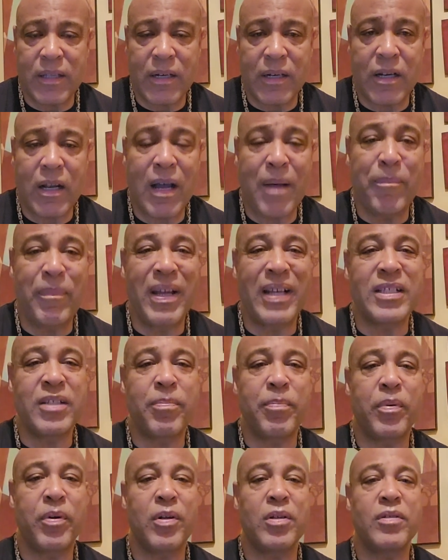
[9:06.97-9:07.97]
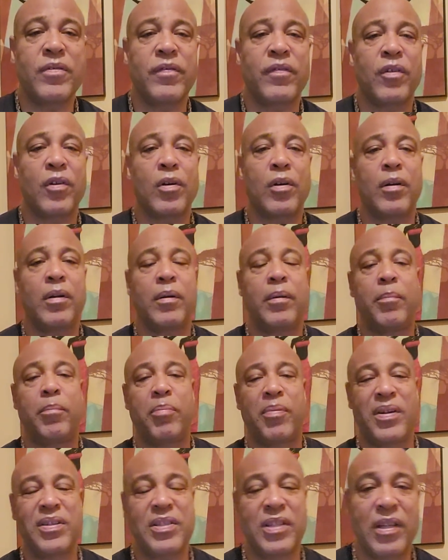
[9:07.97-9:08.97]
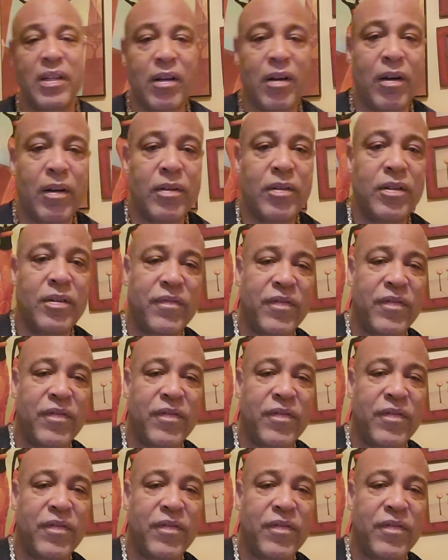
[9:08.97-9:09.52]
combat sports for prison or